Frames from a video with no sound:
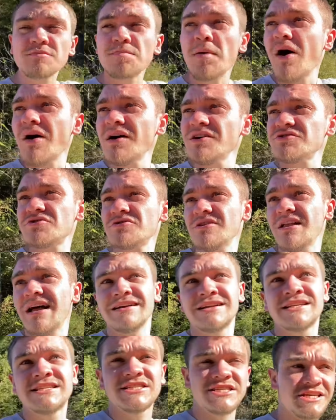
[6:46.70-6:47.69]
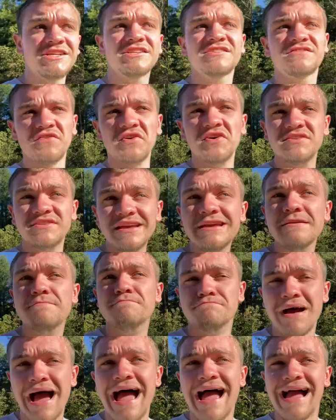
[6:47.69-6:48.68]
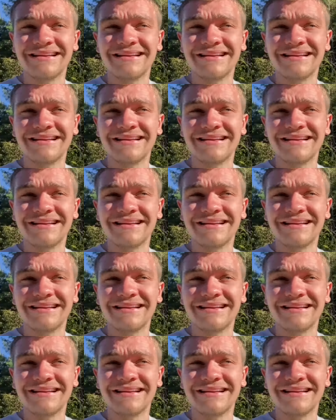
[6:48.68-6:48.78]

ponds are like six foot deep max.